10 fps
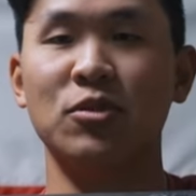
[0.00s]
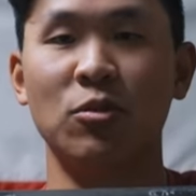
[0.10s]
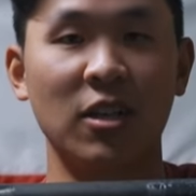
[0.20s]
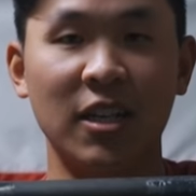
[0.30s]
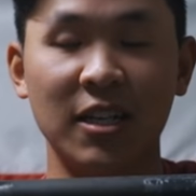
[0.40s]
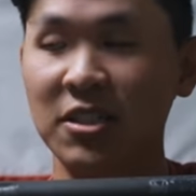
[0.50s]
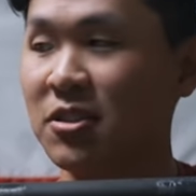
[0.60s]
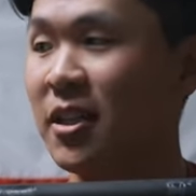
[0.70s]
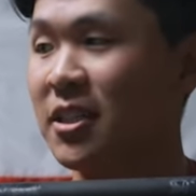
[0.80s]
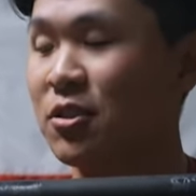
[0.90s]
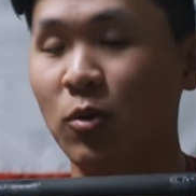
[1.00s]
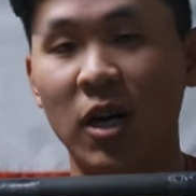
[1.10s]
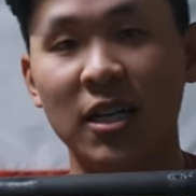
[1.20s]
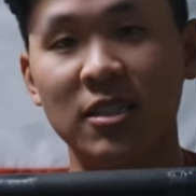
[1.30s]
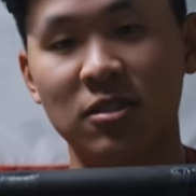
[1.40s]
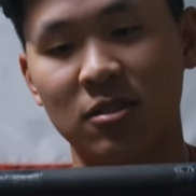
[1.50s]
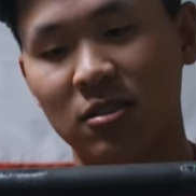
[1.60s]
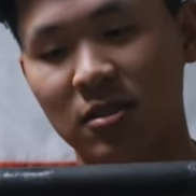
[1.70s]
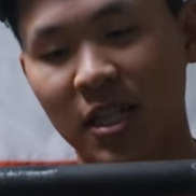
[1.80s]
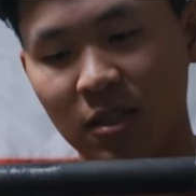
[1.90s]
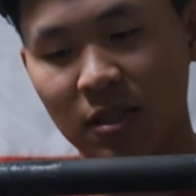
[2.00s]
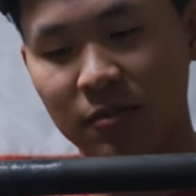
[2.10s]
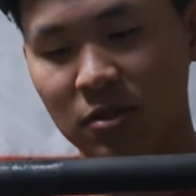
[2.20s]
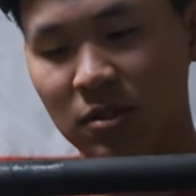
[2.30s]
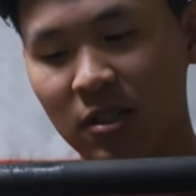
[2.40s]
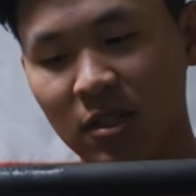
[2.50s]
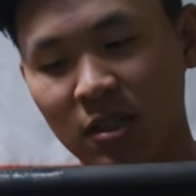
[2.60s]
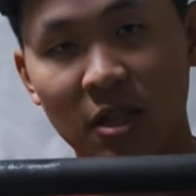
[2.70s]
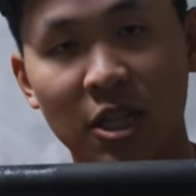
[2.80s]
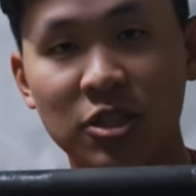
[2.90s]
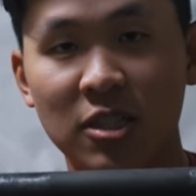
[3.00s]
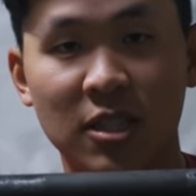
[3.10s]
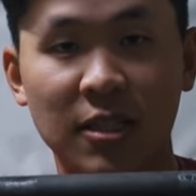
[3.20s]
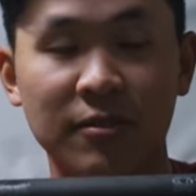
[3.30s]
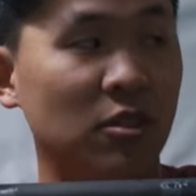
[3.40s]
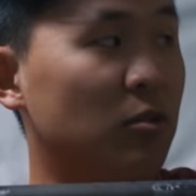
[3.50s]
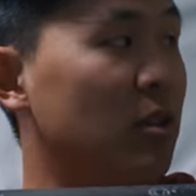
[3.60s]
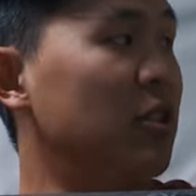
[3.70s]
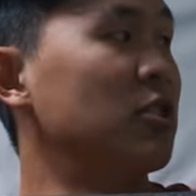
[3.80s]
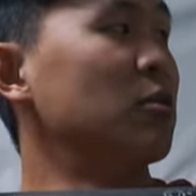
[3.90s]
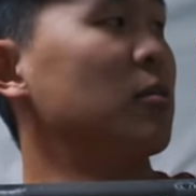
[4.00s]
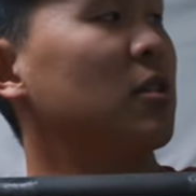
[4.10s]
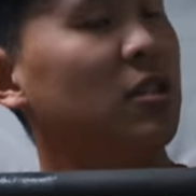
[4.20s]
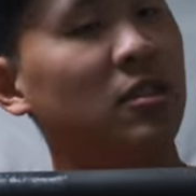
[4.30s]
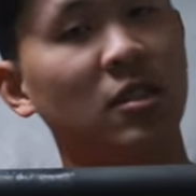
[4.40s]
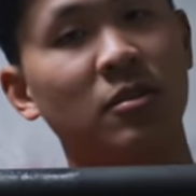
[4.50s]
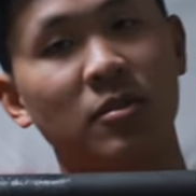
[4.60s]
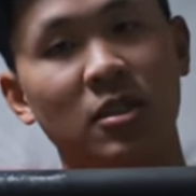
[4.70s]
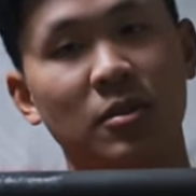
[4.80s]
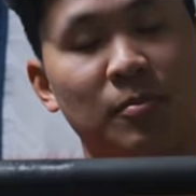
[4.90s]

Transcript: sort of leg, so like squats or deadlifts or lunges. I'll even do with lunges with these with these